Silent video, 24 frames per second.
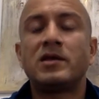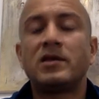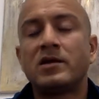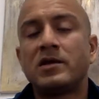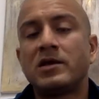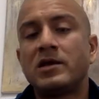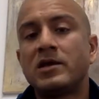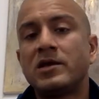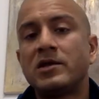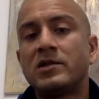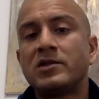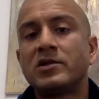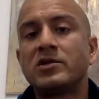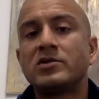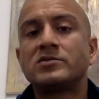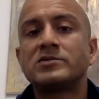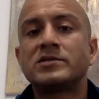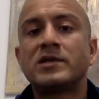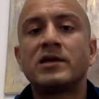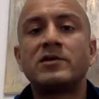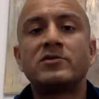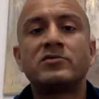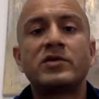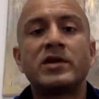
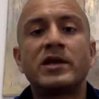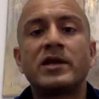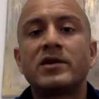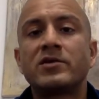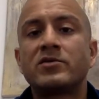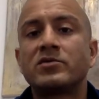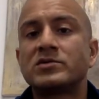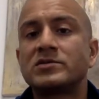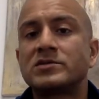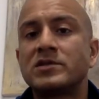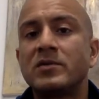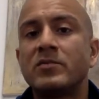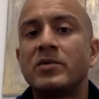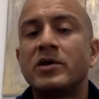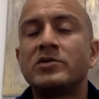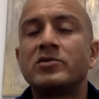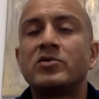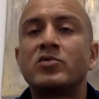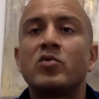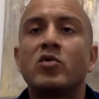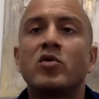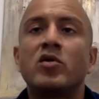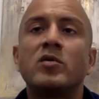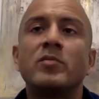heliocentric or some
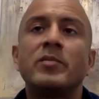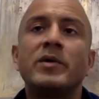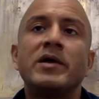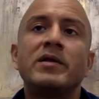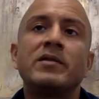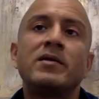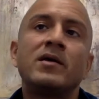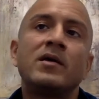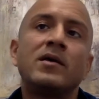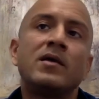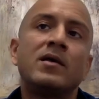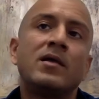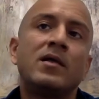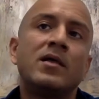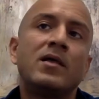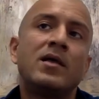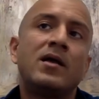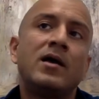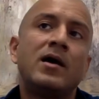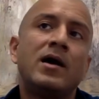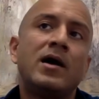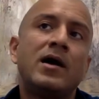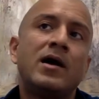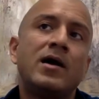other orbit,
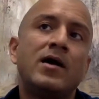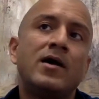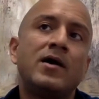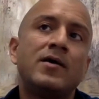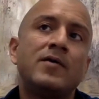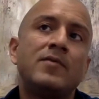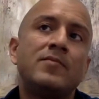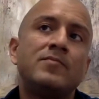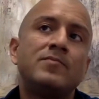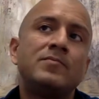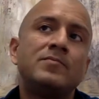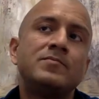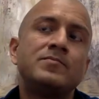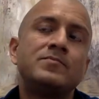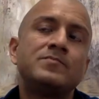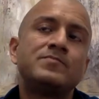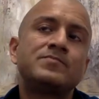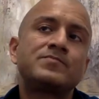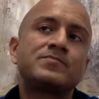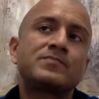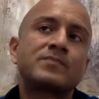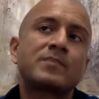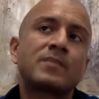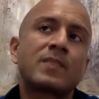
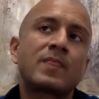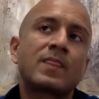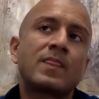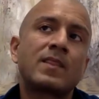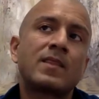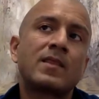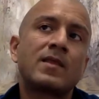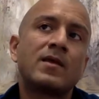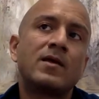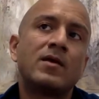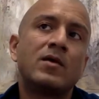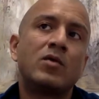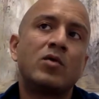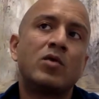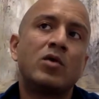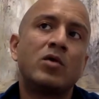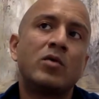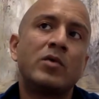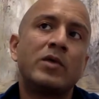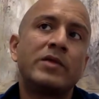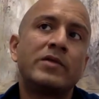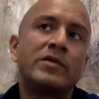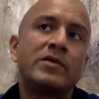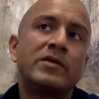or
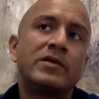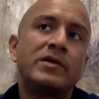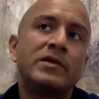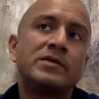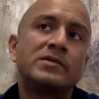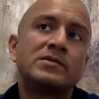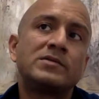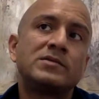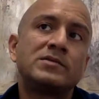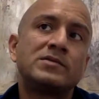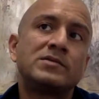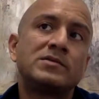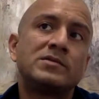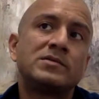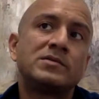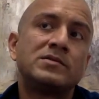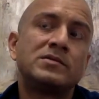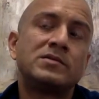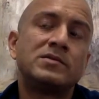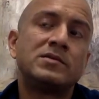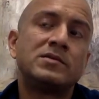whether it's